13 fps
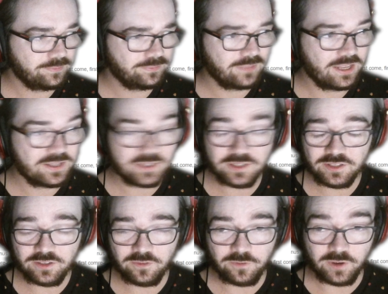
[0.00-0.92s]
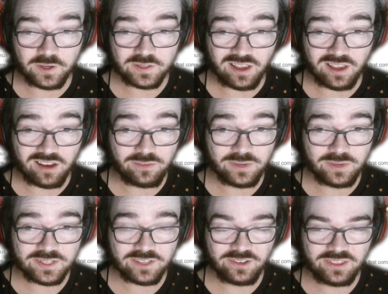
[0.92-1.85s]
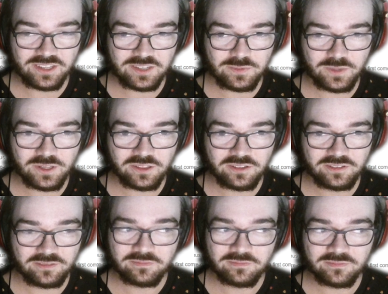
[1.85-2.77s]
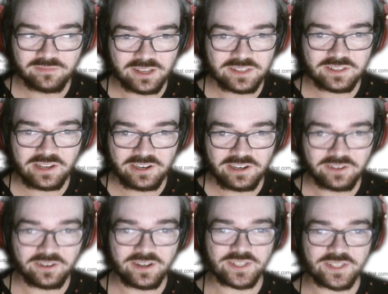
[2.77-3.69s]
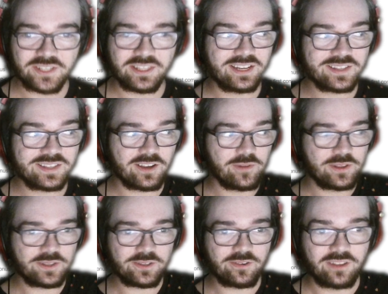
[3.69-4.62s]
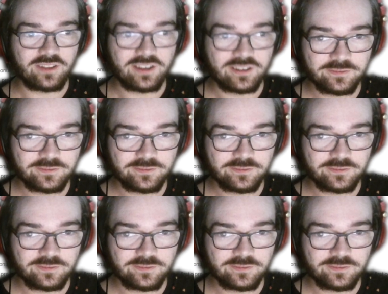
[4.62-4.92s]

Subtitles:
Is this the first Idolmaster one this month? That's kind of crazy that it's come in so late.